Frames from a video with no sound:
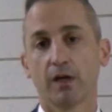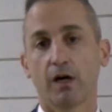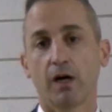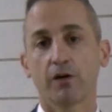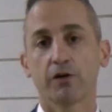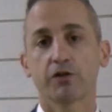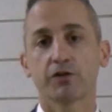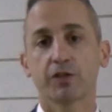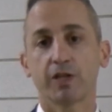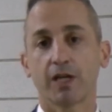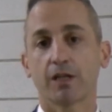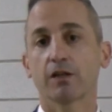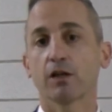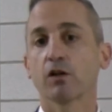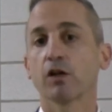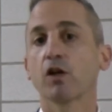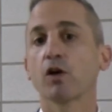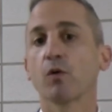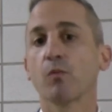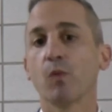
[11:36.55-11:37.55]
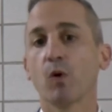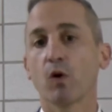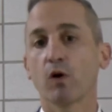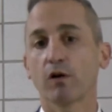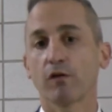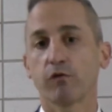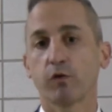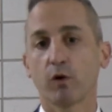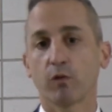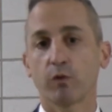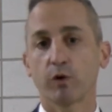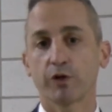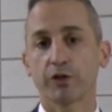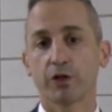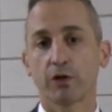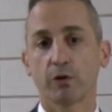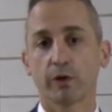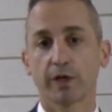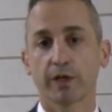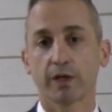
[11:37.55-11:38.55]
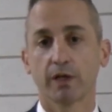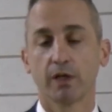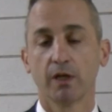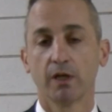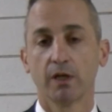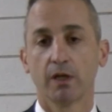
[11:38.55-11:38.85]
understand a little more of what we're doing